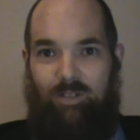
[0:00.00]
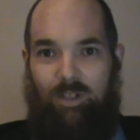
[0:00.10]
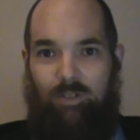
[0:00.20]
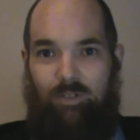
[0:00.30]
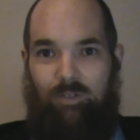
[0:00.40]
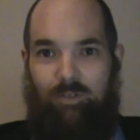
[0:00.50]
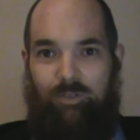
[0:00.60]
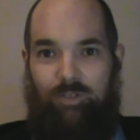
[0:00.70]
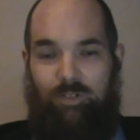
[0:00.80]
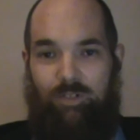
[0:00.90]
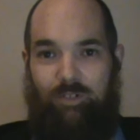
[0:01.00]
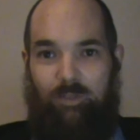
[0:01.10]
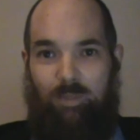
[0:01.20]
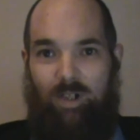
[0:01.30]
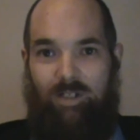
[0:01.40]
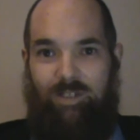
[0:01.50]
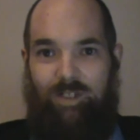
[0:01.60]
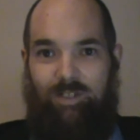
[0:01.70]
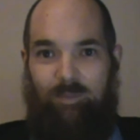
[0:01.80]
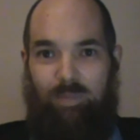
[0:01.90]
local nuclear
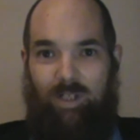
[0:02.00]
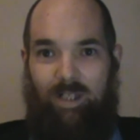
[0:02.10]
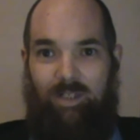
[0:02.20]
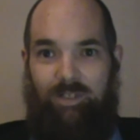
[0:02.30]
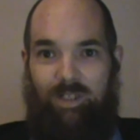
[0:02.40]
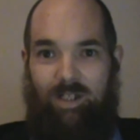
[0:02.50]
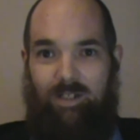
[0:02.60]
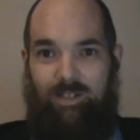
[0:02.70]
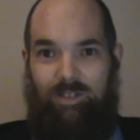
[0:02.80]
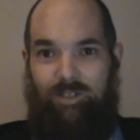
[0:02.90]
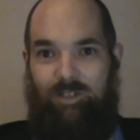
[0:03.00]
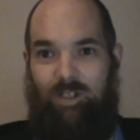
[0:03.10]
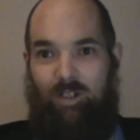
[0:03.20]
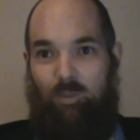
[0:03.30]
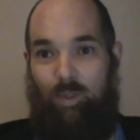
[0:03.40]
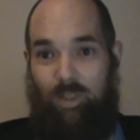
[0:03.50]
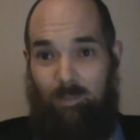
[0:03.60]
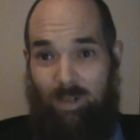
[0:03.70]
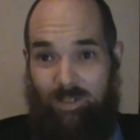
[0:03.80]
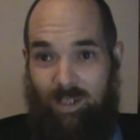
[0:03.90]
processing plant that is
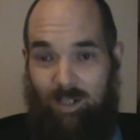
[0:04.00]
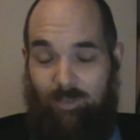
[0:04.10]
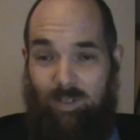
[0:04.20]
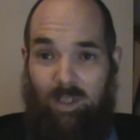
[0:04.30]
within my town.